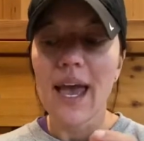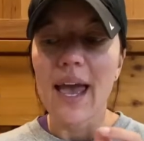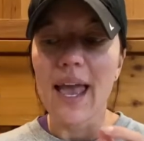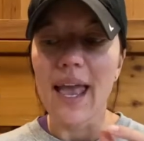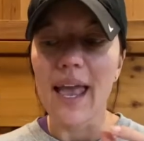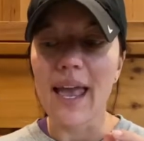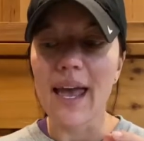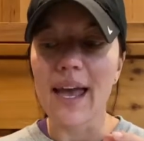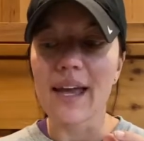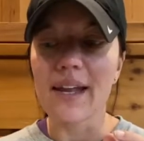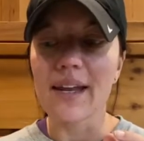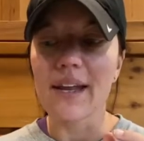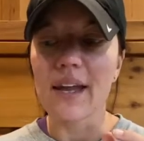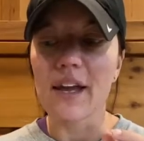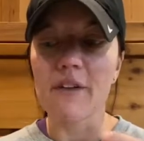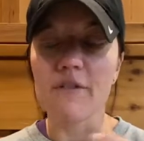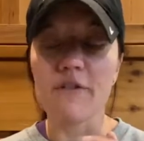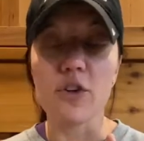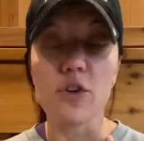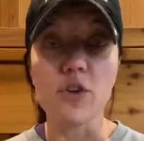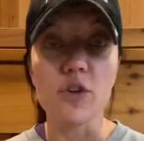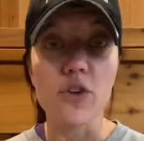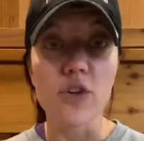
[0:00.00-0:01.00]
And
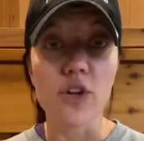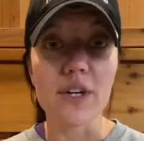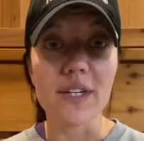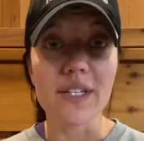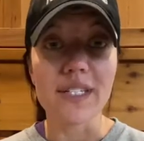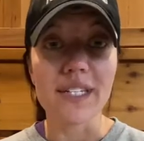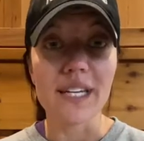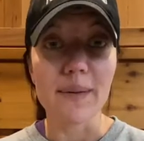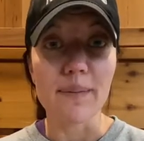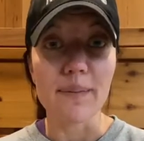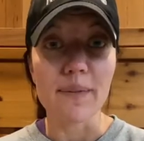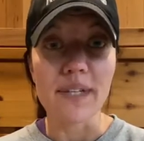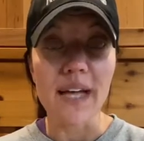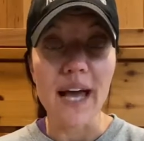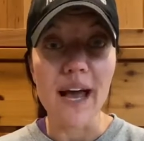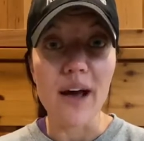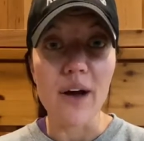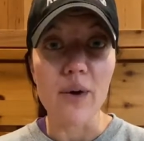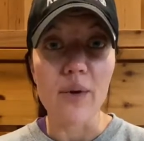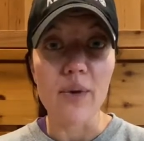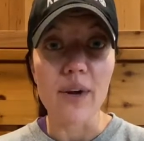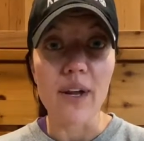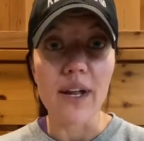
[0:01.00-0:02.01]
if you look deep
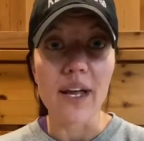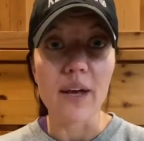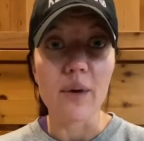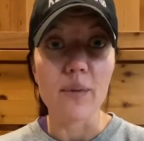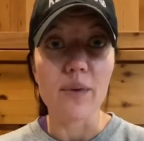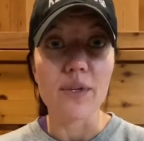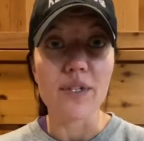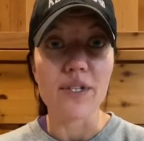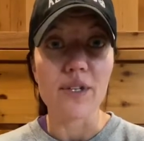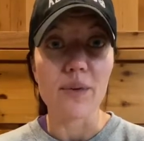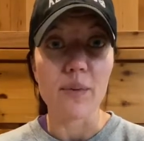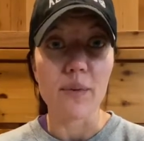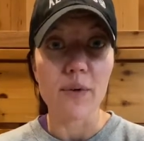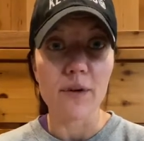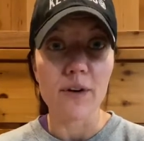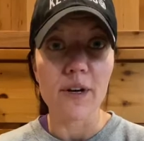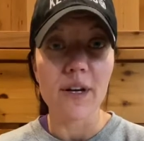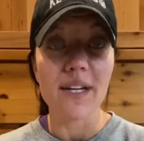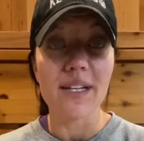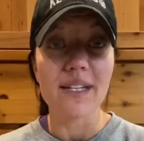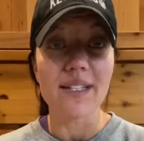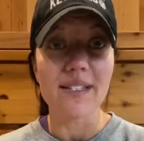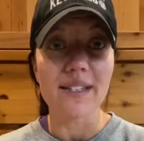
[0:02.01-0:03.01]
down, it was the
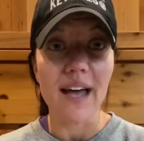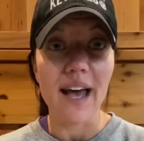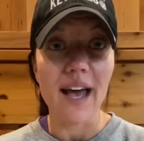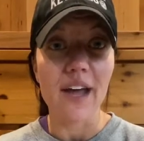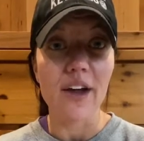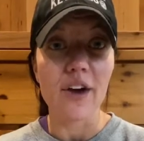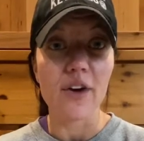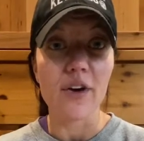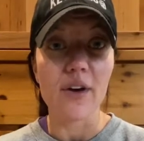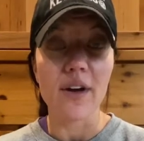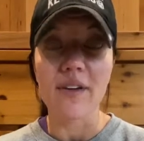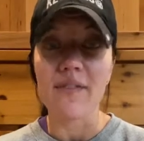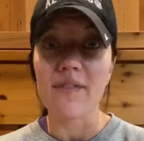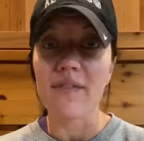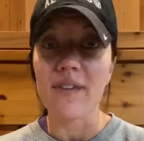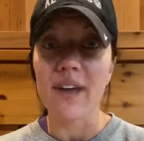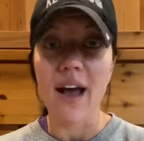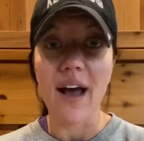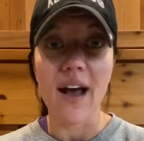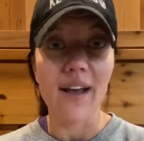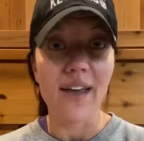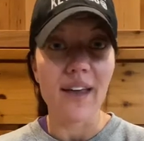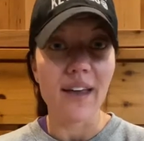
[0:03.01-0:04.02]
burning desire of
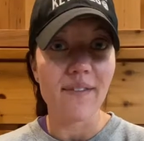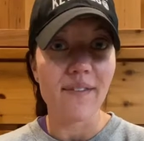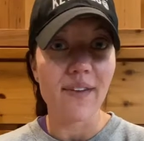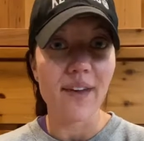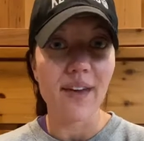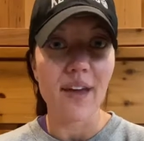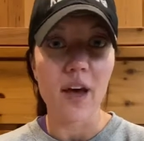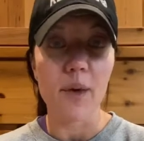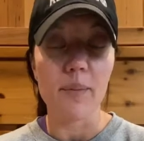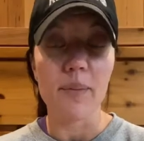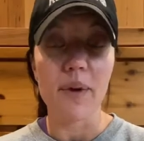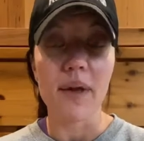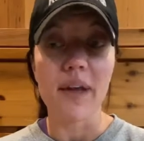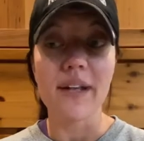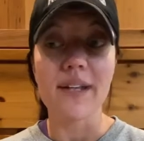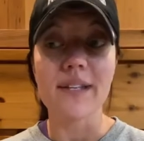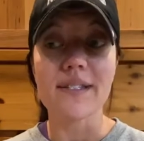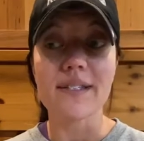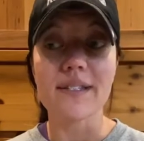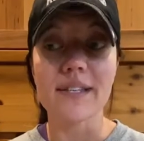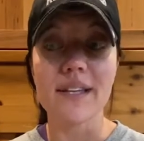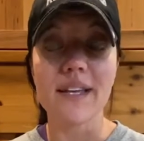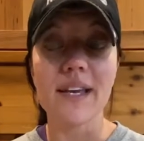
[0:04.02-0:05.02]
not giving up and
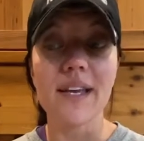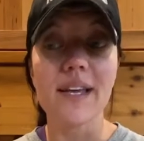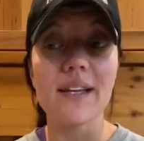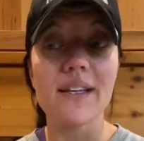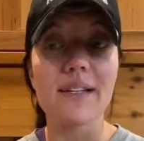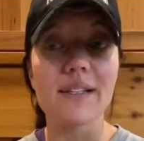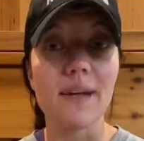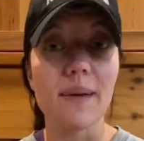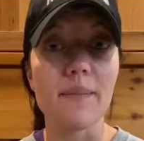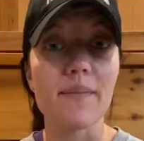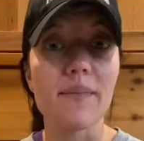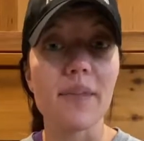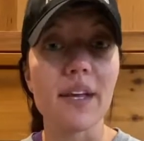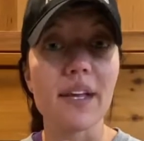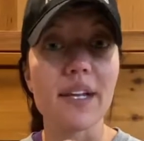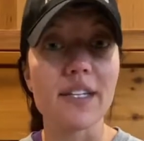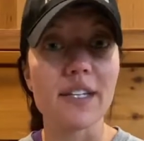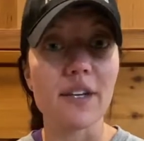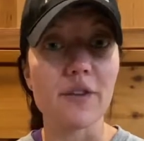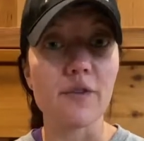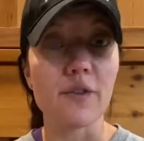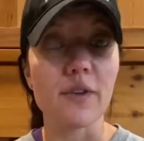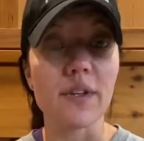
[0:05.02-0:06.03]
seeing something
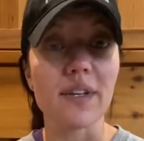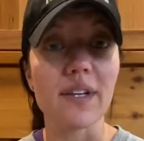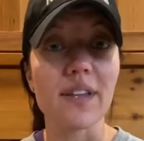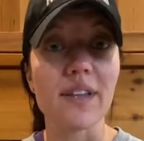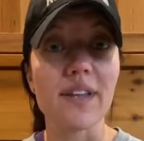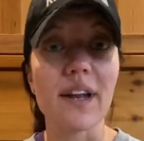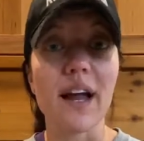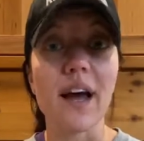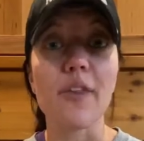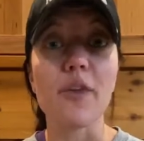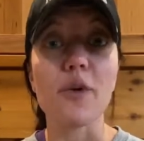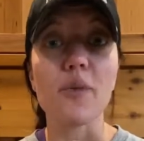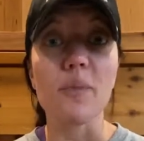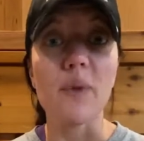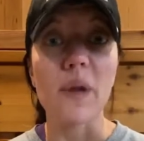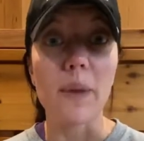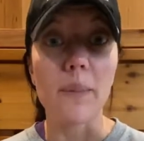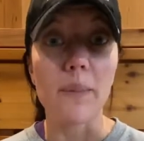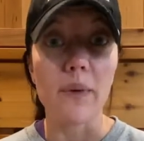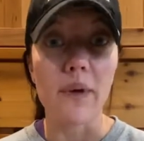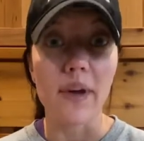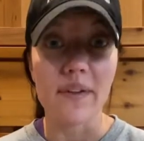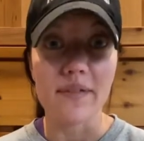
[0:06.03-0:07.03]
differently than other
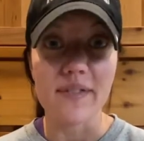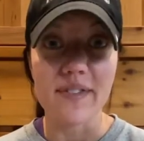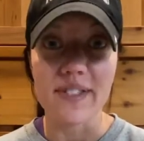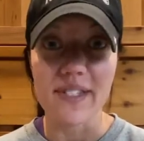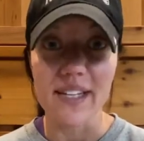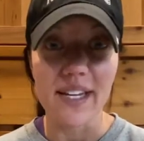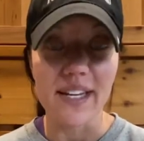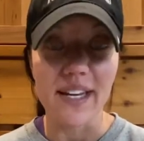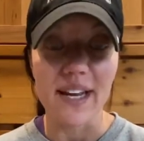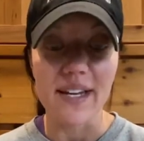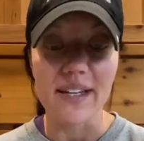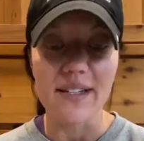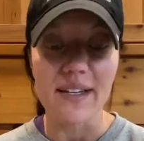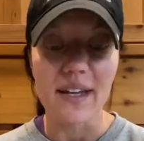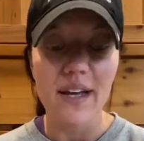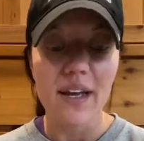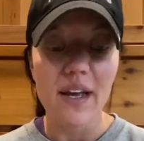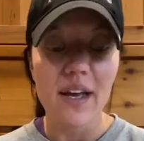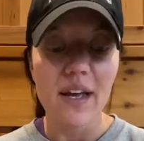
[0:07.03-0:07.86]
people have seen it.